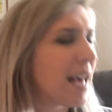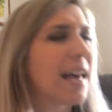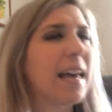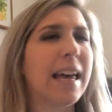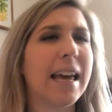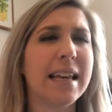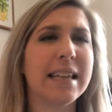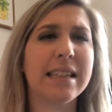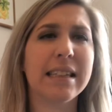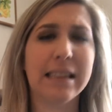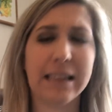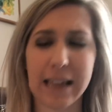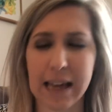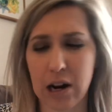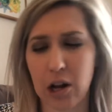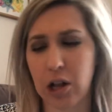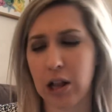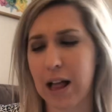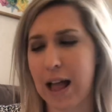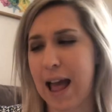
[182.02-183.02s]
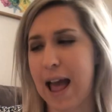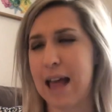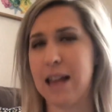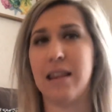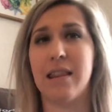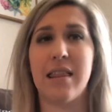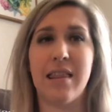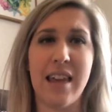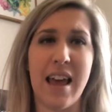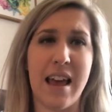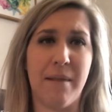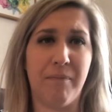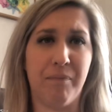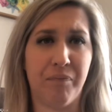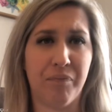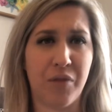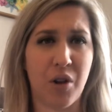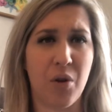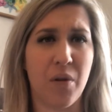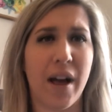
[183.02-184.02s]
is little and thin,
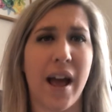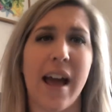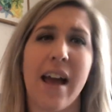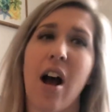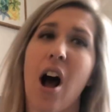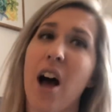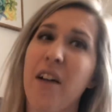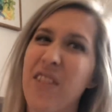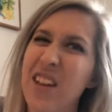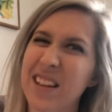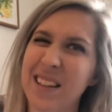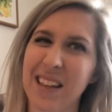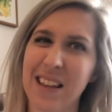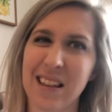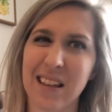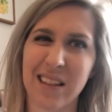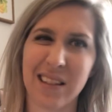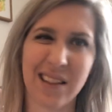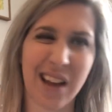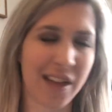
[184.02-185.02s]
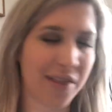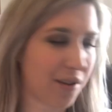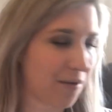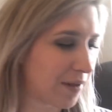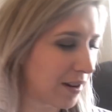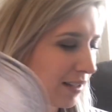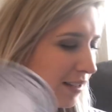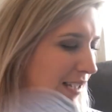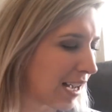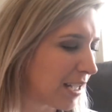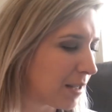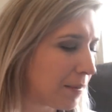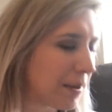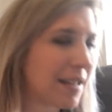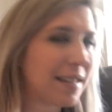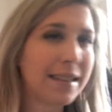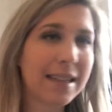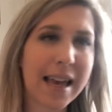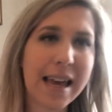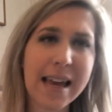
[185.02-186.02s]
okay? Obviously, this is not the real size, but
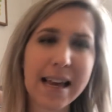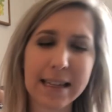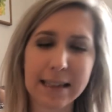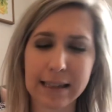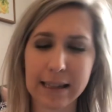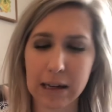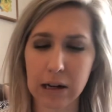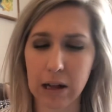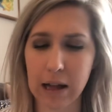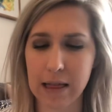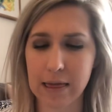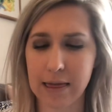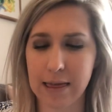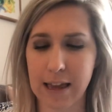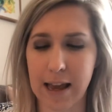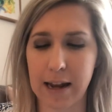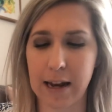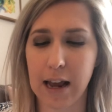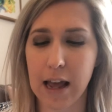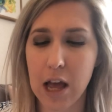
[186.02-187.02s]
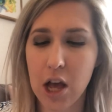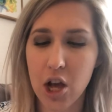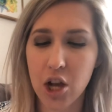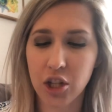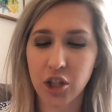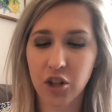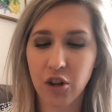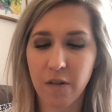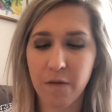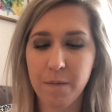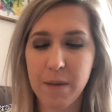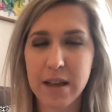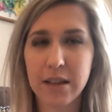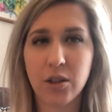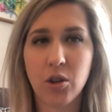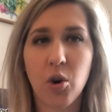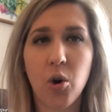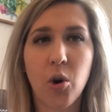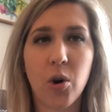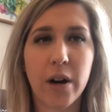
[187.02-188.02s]
it's saying it's little and thin. So if
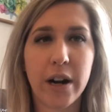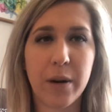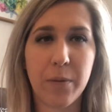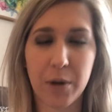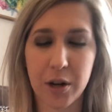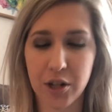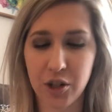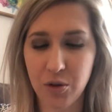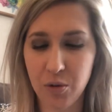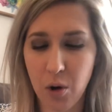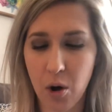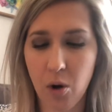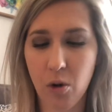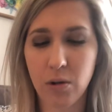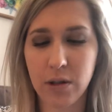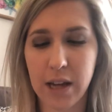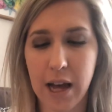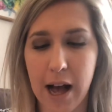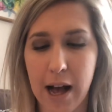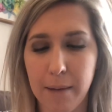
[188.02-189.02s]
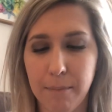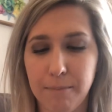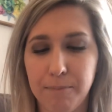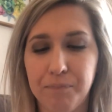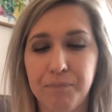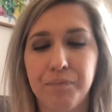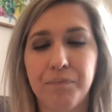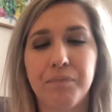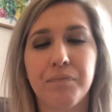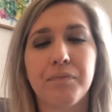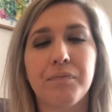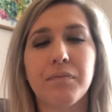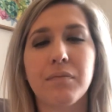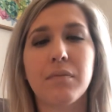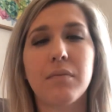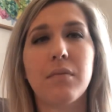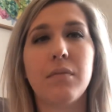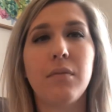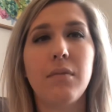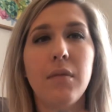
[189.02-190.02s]
Miss Corey were to hold up
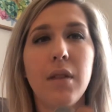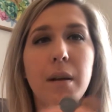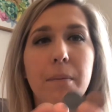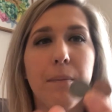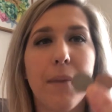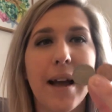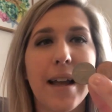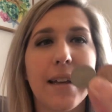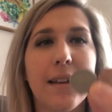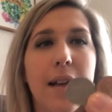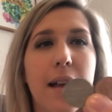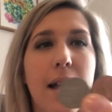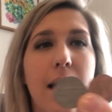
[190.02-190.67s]
my